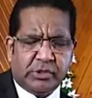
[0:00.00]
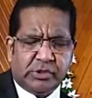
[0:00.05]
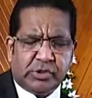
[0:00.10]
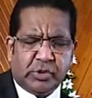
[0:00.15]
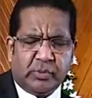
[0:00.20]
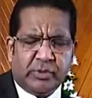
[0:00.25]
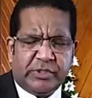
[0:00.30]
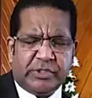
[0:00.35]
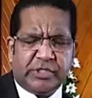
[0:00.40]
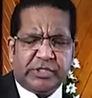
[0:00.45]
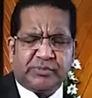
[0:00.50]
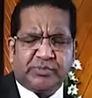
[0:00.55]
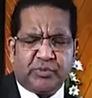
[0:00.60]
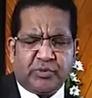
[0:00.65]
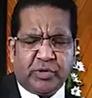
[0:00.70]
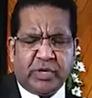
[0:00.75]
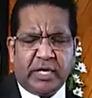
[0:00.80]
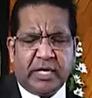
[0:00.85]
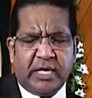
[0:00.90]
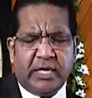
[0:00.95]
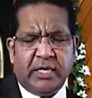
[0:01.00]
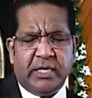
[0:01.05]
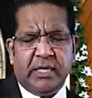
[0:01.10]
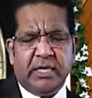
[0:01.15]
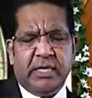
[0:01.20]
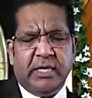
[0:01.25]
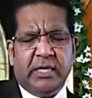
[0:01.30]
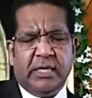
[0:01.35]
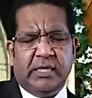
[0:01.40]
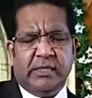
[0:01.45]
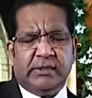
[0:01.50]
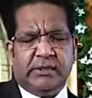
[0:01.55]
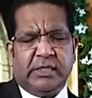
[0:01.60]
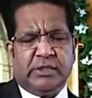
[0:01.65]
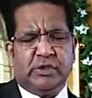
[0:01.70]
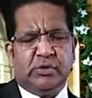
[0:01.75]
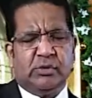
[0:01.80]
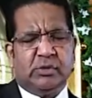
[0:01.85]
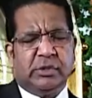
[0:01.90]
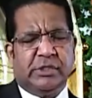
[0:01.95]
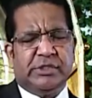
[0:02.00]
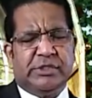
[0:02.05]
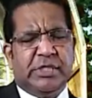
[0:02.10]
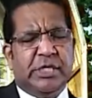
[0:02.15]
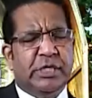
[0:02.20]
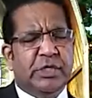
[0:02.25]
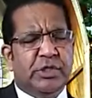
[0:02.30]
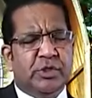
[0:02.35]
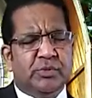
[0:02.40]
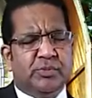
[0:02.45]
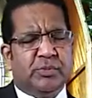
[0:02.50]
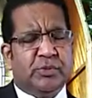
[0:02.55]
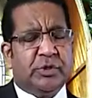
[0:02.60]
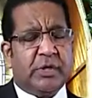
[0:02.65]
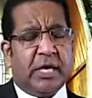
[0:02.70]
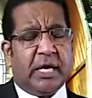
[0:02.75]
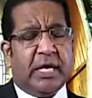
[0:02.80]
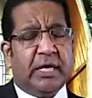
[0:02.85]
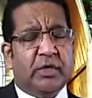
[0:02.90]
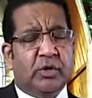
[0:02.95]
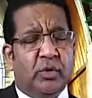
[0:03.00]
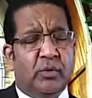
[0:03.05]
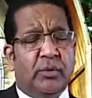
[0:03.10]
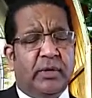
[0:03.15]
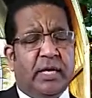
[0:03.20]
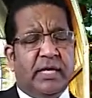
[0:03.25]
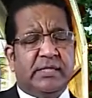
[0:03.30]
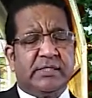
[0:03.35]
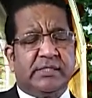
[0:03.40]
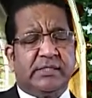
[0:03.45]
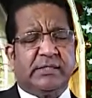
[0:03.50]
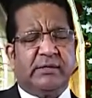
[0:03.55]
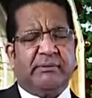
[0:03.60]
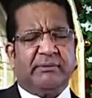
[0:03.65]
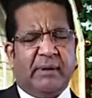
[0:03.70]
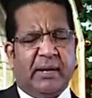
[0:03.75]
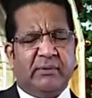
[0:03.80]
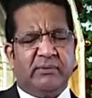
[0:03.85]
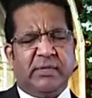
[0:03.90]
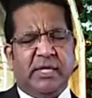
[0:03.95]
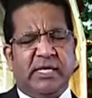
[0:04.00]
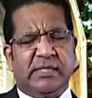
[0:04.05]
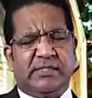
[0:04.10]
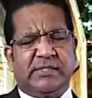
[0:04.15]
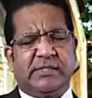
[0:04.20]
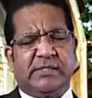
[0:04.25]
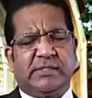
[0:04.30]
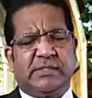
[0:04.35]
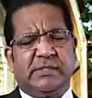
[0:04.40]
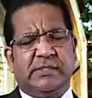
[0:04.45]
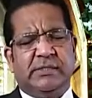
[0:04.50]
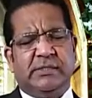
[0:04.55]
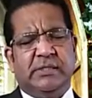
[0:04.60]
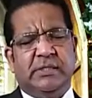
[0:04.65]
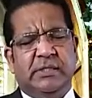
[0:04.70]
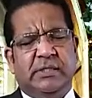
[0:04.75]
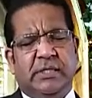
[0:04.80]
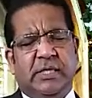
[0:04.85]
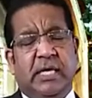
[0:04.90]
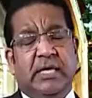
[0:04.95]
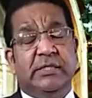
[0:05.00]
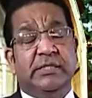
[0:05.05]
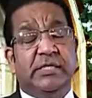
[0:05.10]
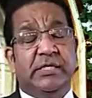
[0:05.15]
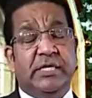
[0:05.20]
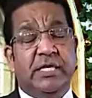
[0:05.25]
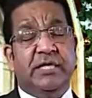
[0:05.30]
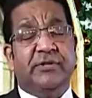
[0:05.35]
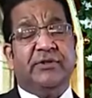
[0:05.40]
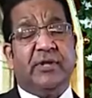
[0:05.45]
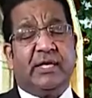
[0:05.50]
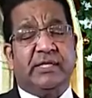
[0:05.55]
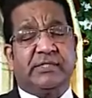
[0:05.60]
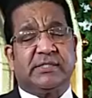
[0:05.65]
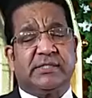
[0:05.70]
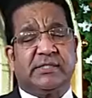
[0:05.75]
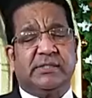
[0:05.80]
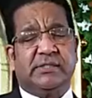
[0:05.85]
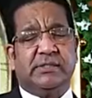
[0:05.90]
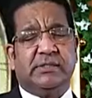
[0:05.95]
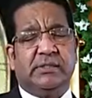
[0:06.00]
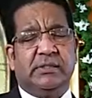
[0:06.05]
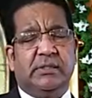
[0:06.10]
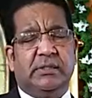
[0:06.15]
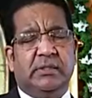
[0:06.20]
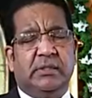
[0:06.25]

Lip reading: So we just pray that you'll continue to put your hand over us, around us, underneath us,